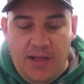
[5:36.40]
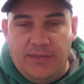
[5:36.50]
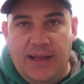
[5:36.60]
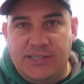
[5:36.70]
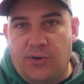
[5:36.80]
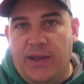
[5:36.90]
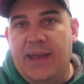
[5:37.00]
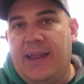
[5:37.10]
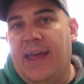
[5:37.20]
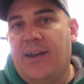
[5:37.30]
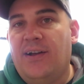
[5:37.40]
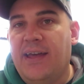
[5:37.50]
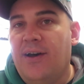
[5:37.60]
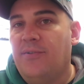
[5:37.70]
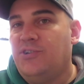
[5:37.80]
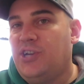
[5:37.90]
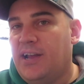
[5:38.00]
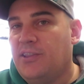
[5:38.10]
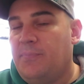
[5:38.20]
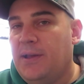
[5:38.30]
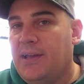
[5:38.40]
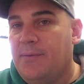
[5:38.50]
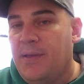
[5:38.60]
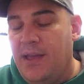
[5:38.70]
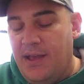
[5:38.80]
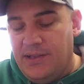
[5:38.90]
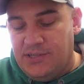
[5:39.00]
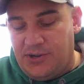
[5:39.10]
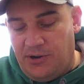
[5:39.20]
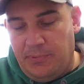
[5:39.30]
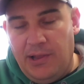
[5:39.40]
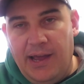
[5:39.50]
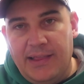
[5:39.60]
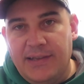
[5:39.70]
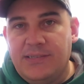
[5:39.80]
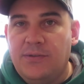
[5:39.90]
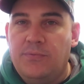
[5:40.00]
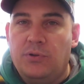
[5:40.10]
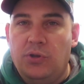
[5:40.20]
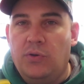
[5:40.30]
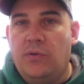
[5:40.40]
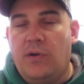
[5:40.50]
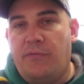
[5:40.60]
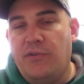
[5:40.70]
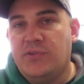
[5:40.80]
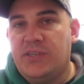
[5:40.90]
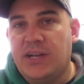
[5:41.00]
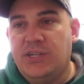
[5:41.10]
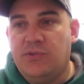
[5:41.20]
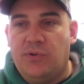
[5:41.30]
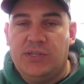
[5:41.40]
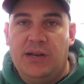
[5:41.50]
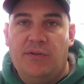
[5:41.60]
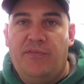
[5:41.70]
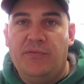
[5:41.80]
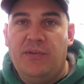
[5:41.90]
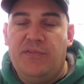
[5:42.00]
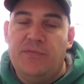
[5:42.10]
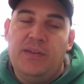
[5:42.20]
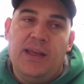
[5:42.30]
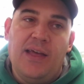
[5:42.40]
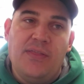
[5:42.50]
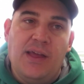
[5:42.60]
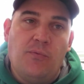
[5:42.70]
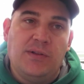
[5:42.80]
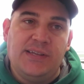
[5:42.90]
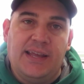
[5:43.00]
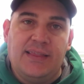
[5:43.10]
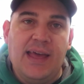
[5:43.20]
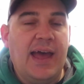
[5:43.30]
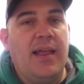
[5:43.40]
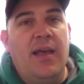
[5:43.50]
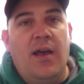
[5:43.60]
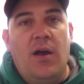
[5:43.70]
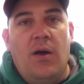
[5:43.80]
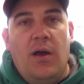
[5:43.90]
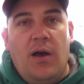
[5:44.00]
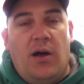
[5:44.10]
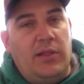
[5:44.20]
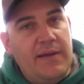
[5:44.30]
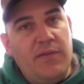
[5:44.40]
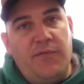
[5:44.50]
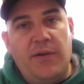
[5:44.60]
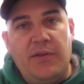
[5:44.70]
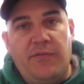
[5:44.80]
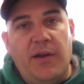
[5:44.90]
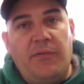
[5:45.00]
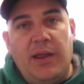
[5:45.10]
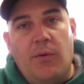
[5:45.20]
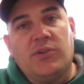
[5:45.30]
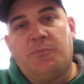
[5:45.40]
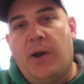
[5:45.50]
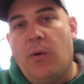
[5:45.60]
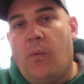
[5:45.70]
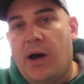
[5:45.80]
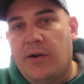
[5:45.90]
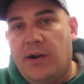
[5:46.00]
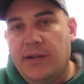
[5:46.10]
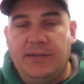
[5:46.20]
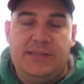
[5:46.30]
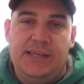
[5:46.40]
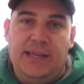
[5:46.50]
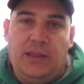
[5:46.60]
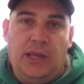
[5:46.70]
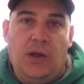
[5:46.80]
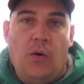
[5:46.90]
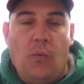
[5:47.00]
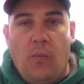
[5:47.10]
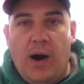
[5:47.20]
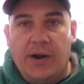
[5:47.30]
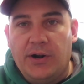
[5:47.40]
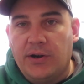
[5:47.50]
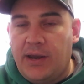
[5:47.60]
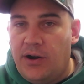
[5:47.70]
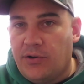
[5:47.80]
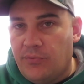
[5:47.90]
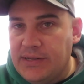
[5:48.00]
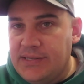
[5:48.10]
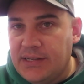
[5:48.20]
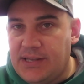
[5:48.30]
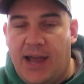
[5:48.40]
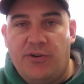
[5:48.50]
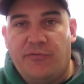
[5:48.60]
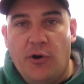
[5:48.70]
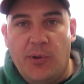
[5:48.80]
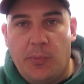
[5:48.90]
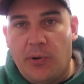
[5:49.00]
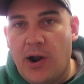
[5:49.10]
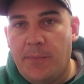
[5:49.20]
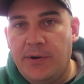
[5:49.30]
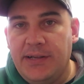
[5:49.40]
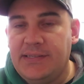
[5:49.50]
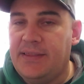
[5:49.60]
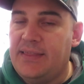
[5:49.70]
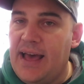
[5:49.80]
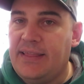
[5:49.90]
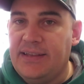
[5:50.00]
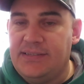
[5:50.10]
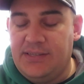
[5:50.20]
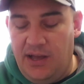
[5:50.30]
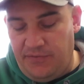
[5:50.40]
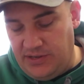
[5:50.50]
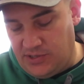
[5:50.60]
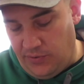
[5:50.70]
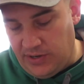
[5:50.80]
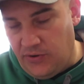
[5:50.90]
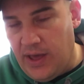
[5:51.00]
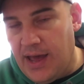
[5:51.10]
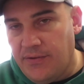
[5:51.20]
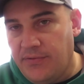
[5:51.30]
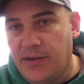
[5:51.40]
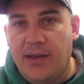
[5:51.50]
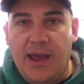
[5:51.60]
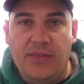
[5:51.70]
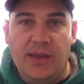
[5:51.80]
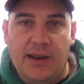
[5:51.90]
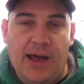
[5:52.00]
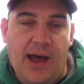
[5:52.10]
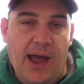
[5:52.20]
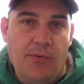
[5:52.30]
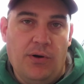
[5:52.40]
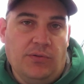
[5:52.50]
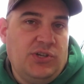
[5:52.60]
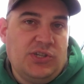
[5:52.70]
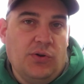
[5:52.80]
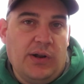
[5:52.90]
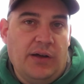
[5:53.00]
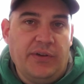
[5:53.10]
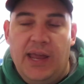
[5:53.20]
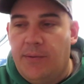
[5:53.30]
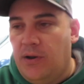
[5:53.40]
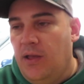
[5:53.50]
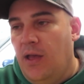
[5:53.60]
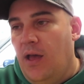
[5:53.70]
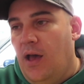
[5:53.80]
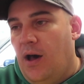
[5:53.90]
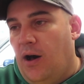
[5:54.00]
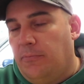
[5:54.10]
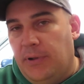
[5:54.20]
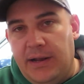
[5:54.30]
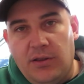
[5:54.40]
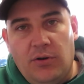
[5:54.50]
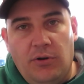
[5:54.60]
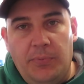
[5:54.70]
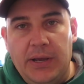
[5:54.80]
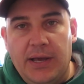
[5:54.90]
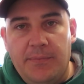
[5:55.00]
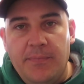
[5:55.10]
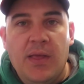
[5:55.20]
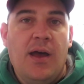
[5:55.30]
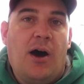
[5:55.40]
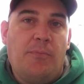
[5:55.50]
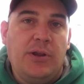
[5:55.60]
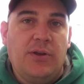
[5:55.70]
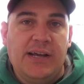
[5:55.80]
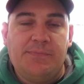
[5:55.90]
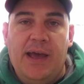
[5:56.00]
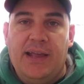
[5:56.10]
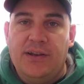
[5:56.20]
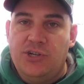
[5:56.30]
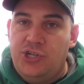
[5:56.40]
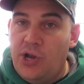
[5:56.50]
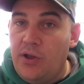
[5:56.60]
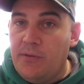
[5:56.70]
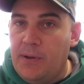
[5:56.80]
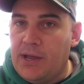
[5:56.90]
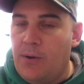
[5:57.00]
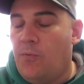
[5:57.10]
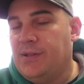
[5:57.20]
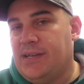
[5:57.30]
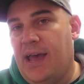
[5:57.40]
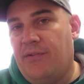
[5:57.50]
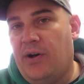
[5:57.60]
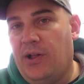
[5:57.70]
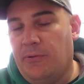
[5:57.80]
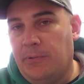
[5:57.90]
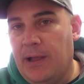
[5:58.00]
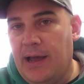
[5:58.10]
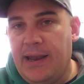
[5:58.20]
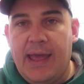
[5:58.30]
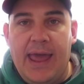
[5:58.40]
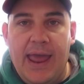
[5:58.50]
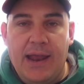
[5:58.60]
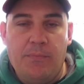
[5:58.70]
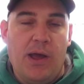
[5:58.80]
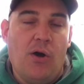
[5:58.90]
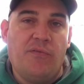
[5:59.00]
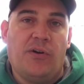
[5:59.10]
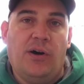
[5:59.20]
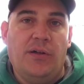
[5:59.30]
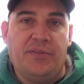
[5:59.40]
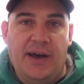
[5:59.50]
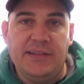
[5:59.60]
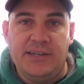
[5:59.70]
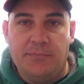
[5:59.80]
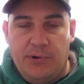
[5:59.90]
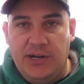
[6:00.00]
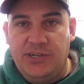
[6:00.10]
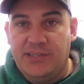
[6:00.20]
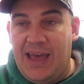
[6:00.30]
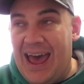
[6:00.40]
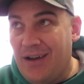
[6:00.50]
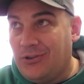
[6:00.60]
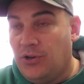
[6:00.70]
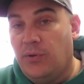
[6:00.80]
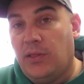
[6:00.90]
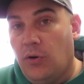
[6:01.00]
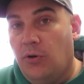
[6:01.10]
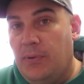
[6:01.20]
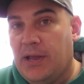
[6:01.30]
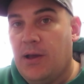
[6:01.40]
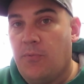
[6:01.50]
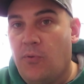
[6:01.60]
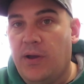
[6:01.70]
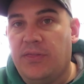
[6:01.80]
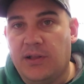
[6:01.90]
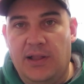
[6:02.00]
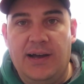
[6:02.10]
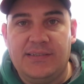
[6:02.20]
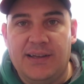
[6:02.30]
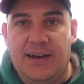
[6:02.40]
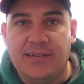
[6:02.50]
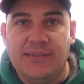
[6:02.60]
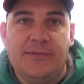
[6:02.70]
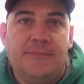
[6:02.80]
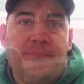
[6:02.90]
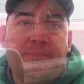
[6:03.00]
Let's go ahead, head on out, check out the pickup, start applying this. We'll do a few sections where it's kind of a 50-50, and then once I get that, I'll leave the 50-50 and we'll spray water on it to see the water characteristics, the hydrophobic properties that this stuff is going to have. And then I will just do it off the camera. I'll apply it to the whole pickup. I'll bring you guys back in to show you the pickup once I have it all applied, and my overall thoughts and impressions after doing the whole pickup with the gloss sauce. So